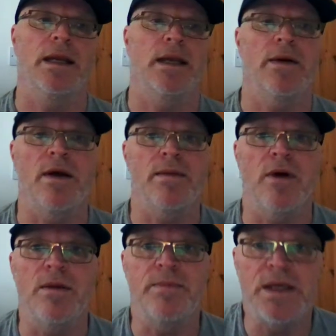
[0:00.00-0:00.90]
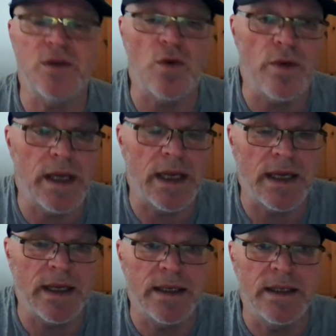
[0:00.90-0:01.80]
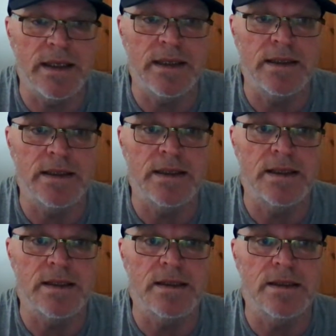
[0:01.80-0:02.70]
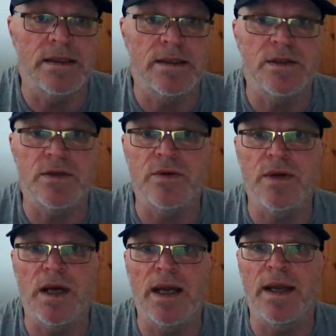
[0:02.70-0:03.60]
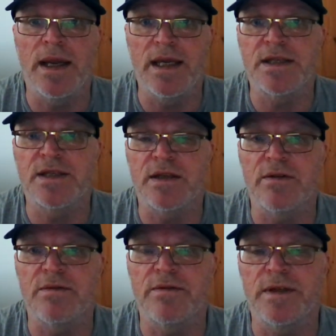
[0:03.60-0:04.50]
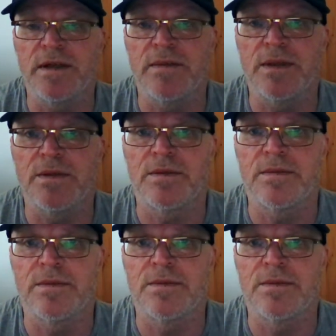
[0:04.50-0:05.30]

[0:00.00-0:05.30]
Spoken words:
Now, I might be talking to an 8-stone female.